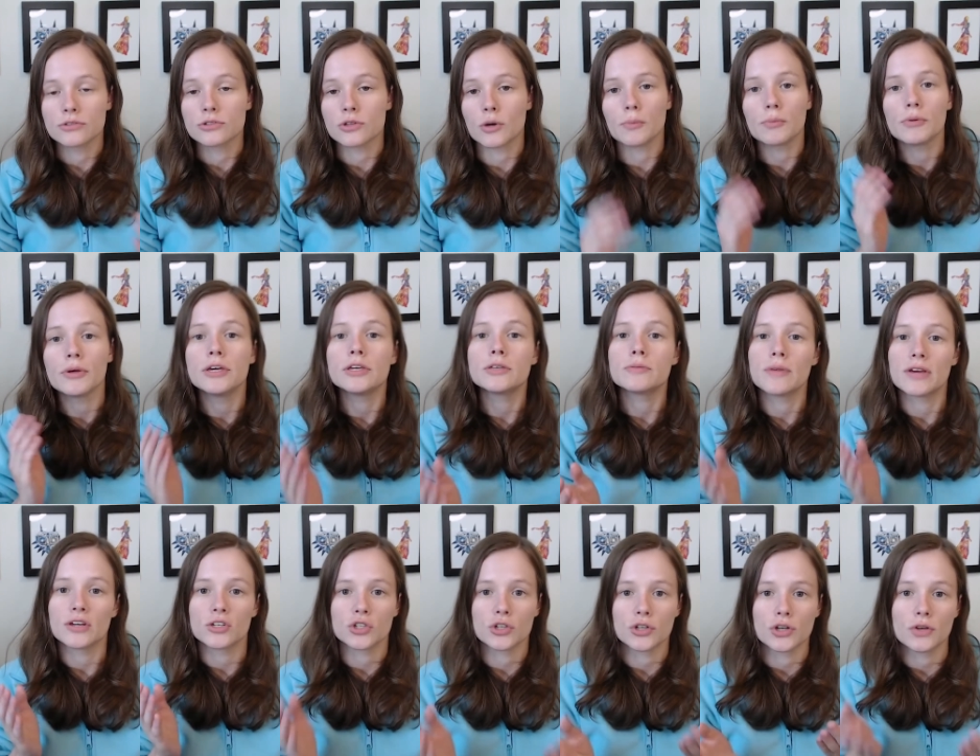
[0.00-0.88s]
So please
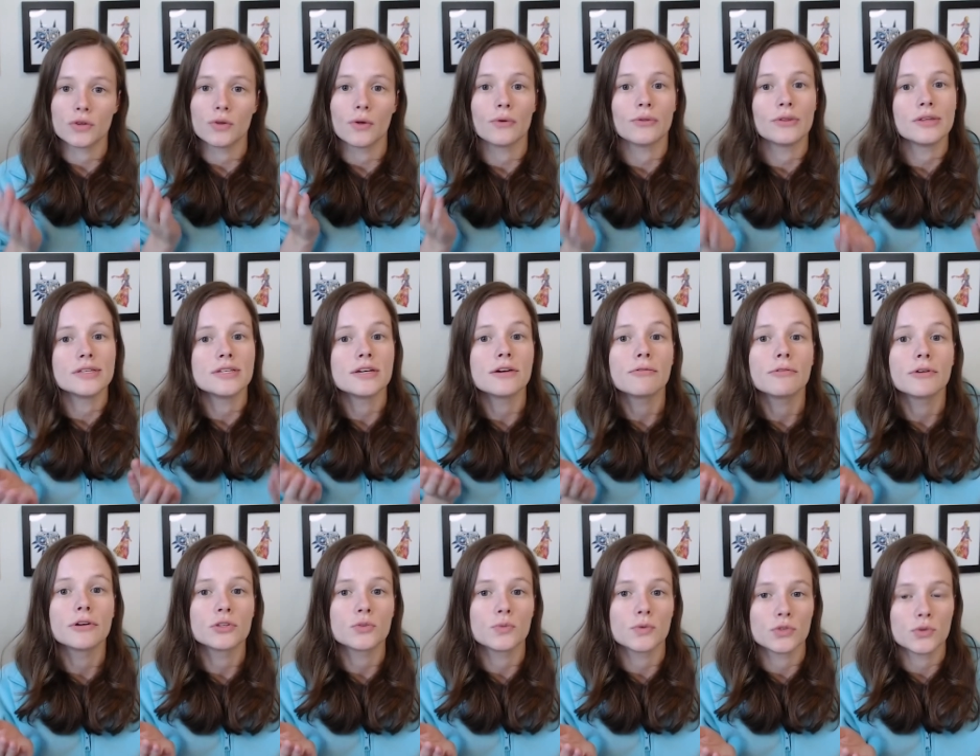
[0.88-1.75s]
make sure you know the
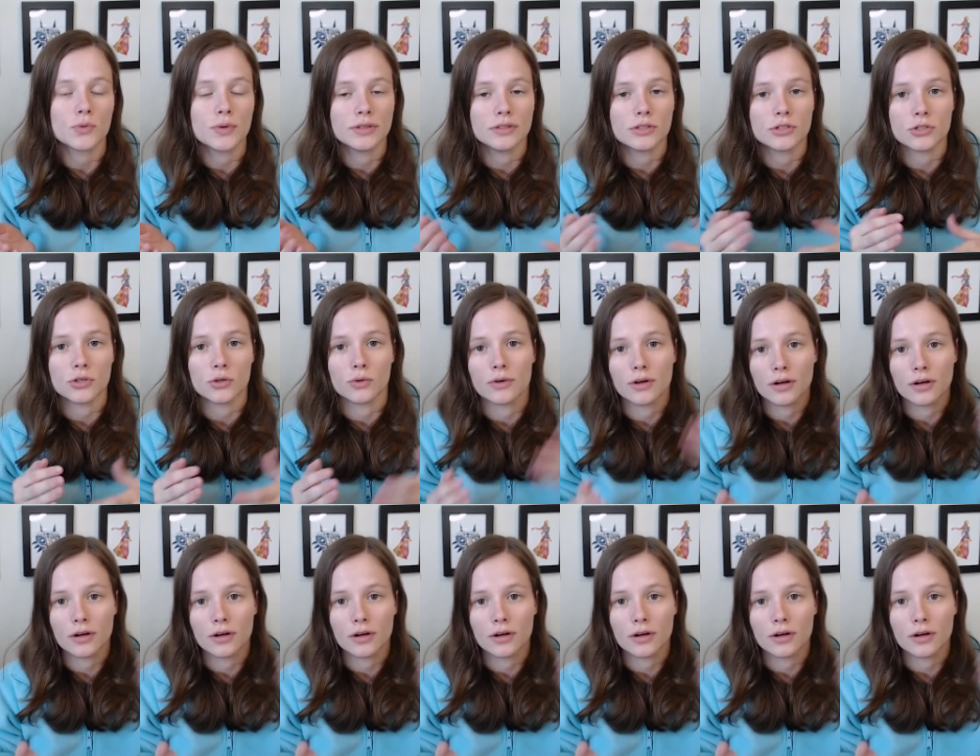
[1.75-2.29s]
difference between the two,